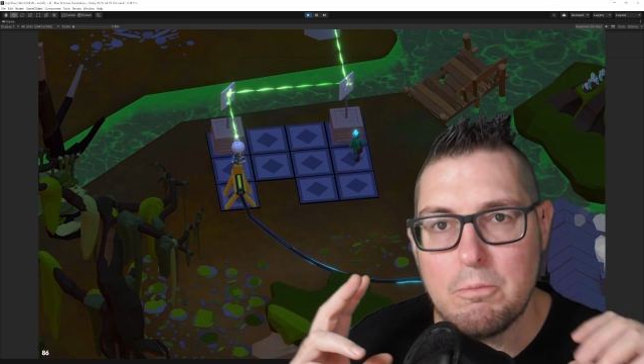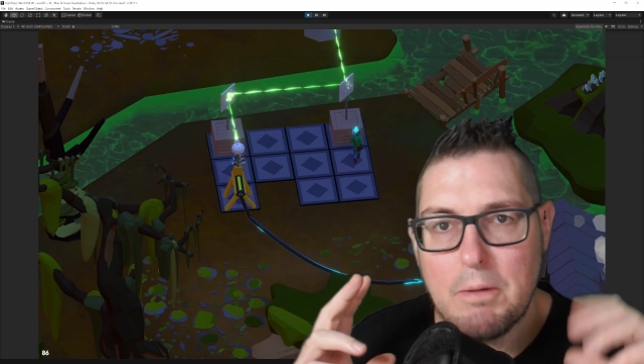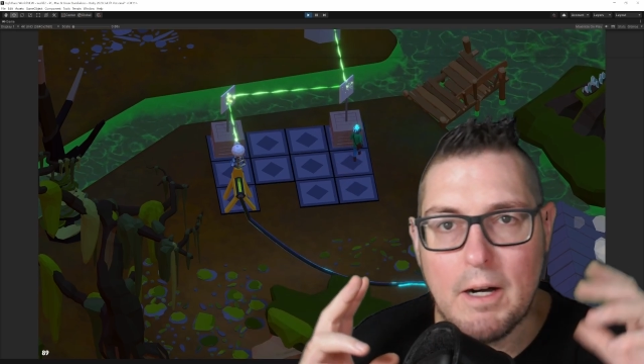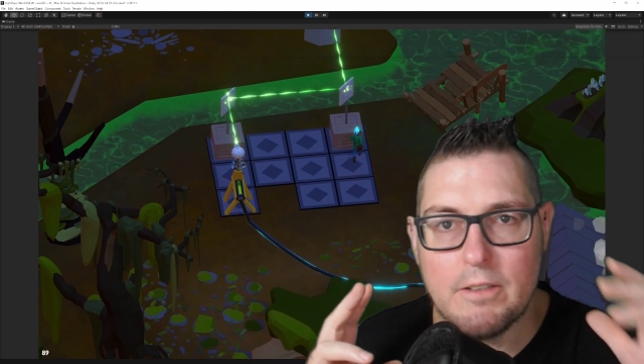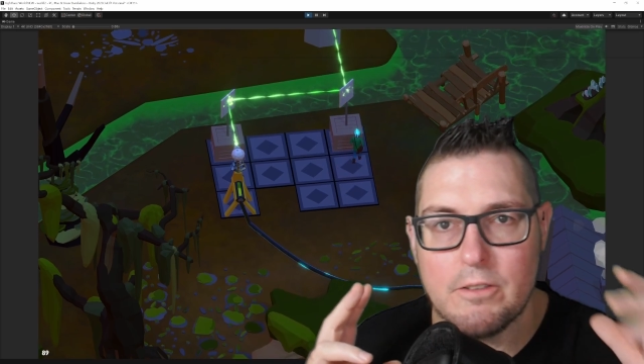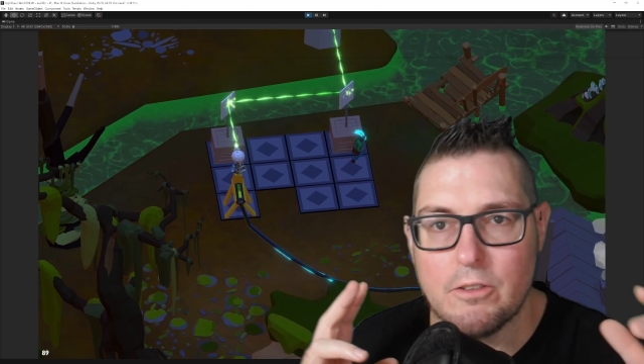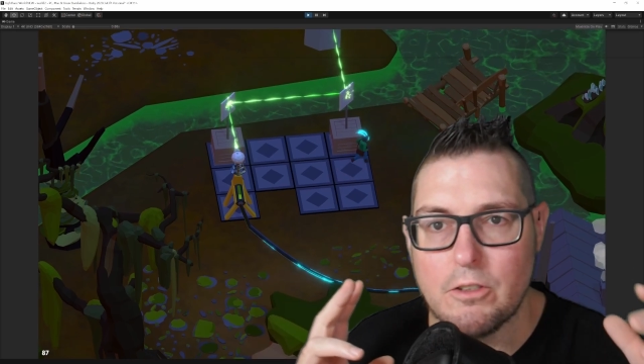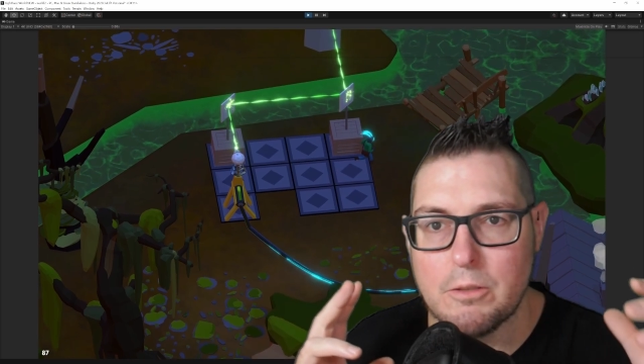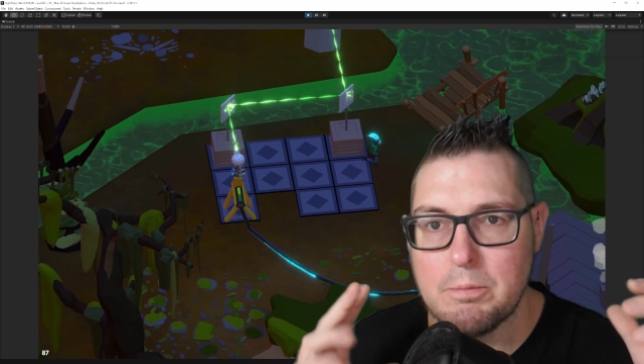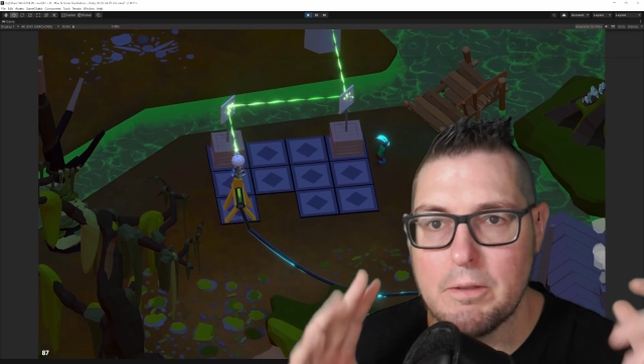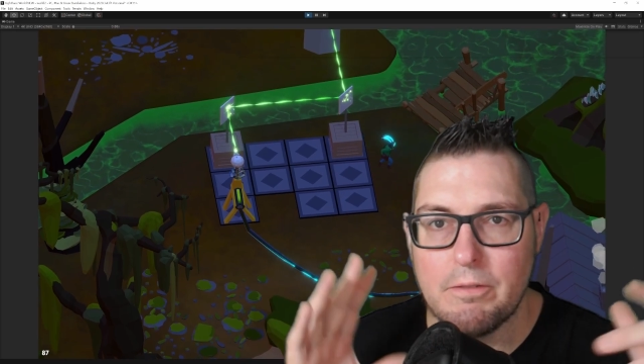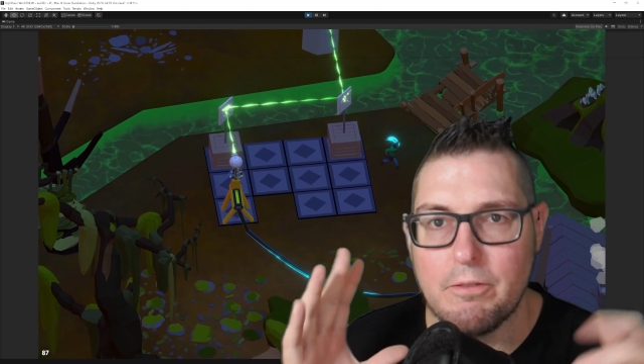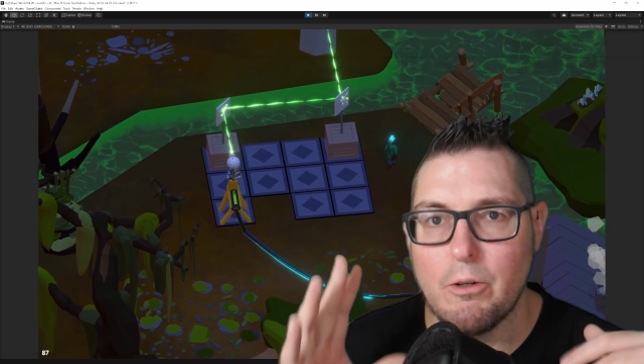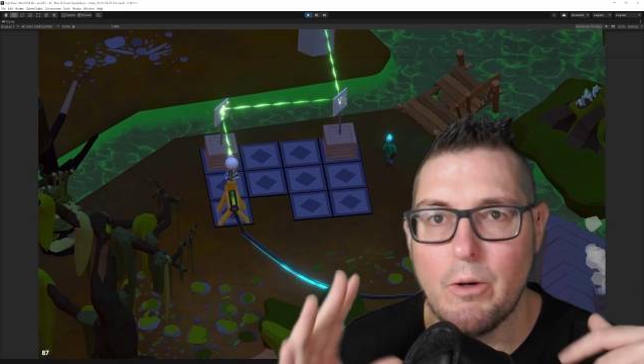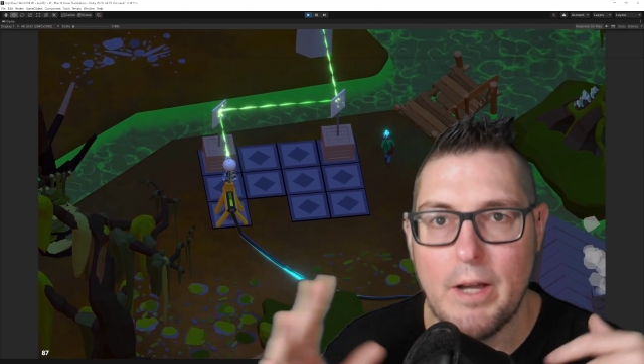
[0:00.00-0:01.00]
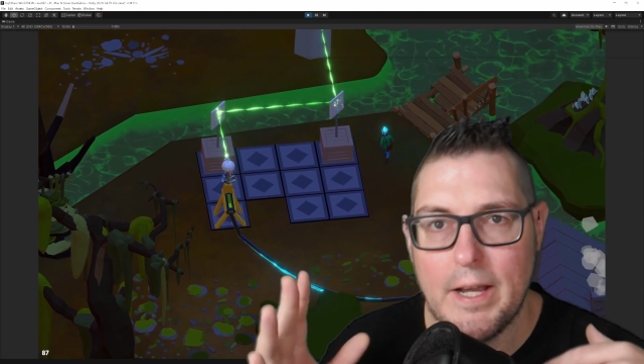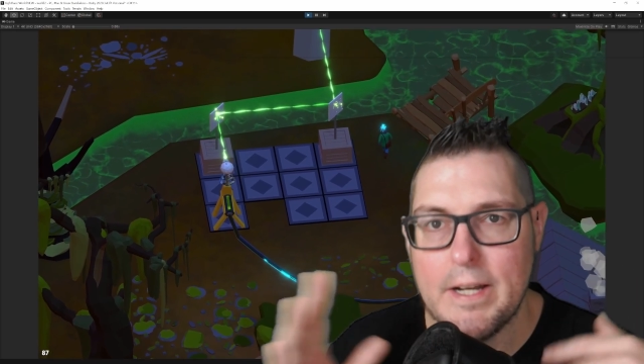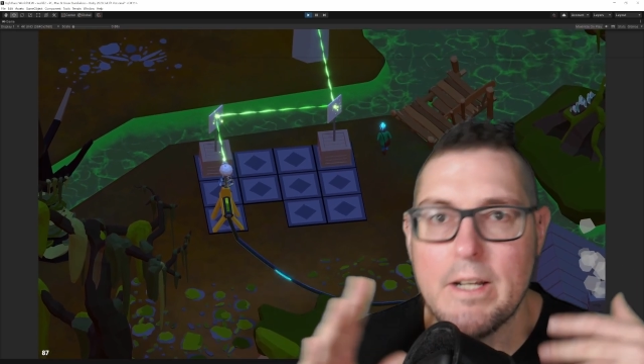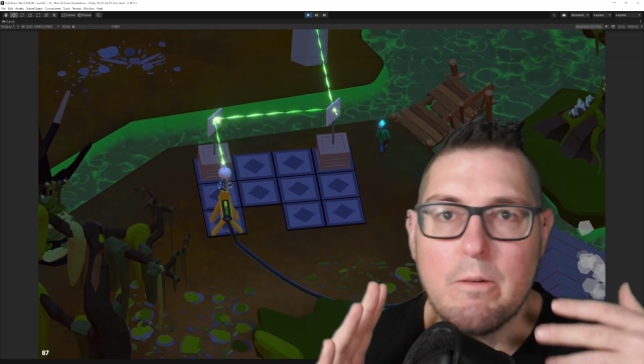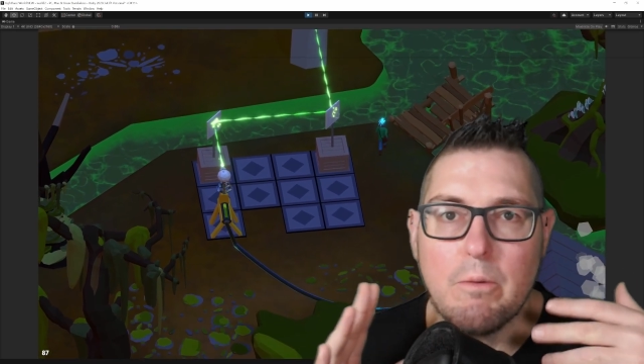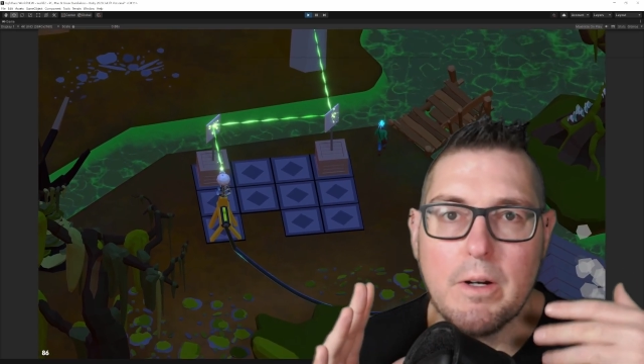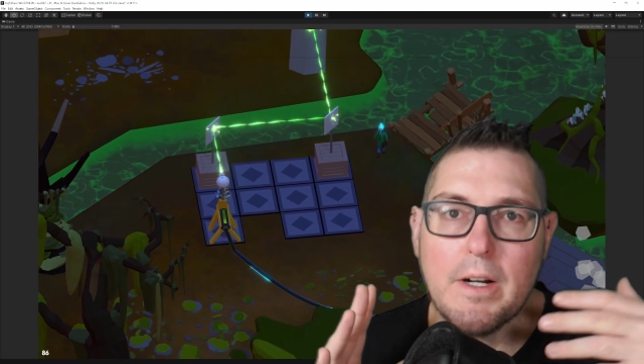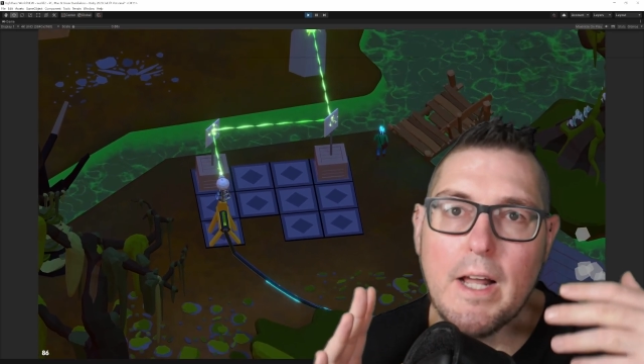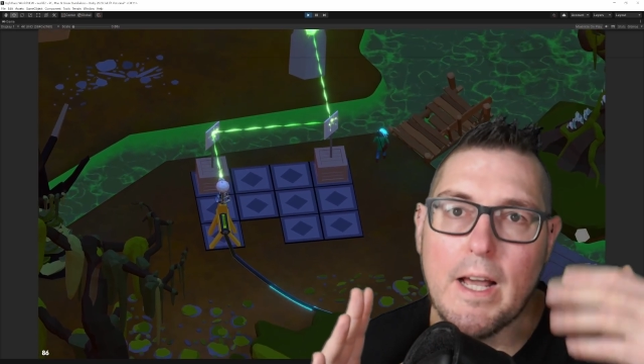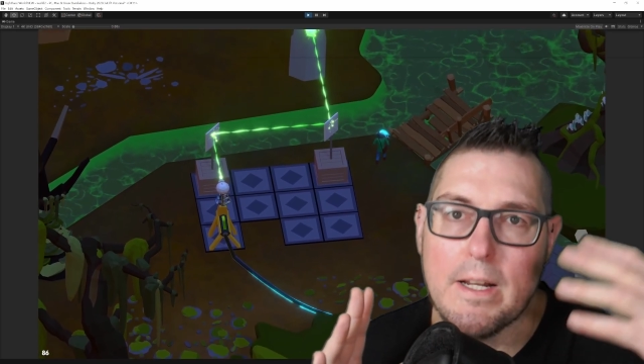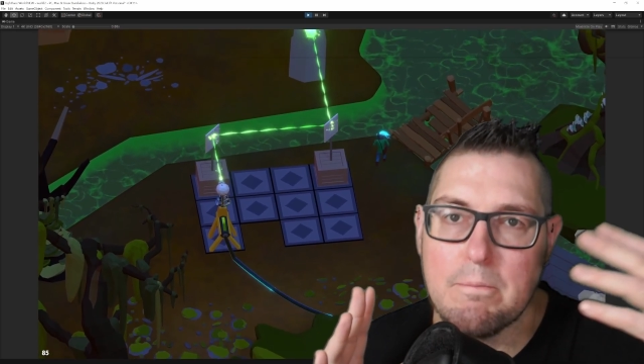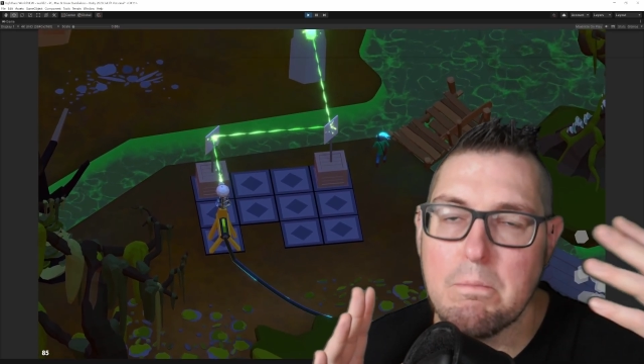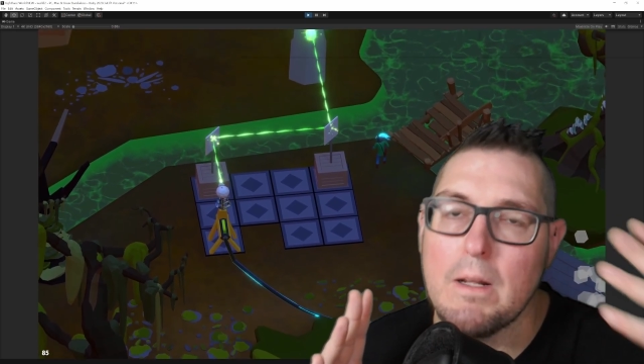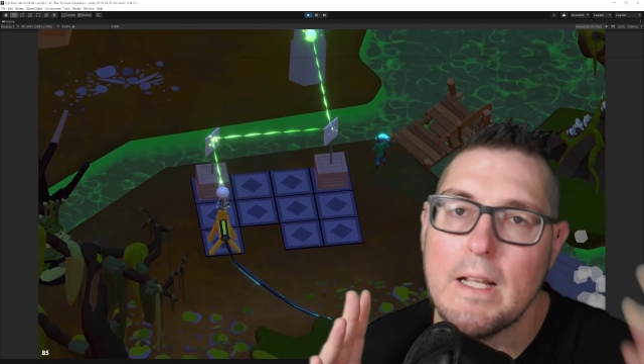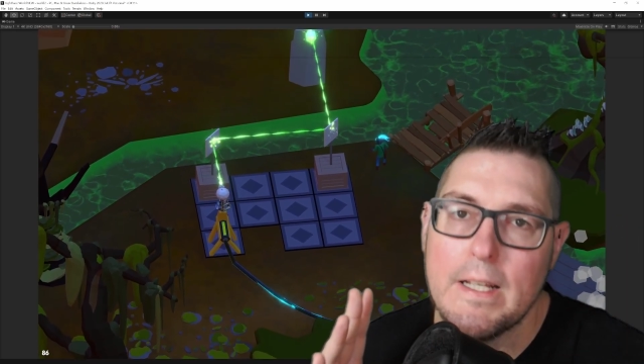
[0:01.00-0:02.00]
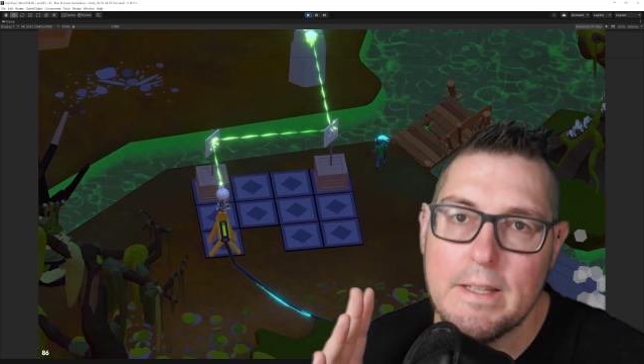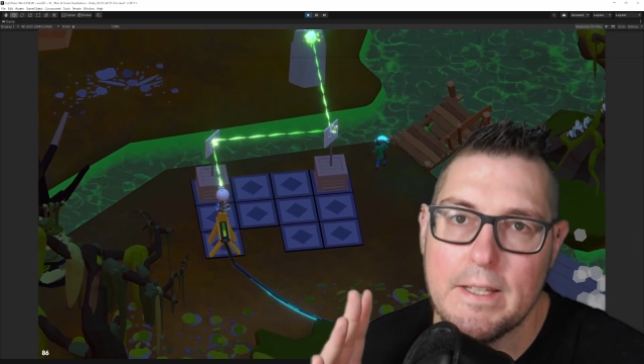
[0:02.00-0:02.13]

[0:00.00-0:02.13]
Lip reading: puzzles before anyone had played the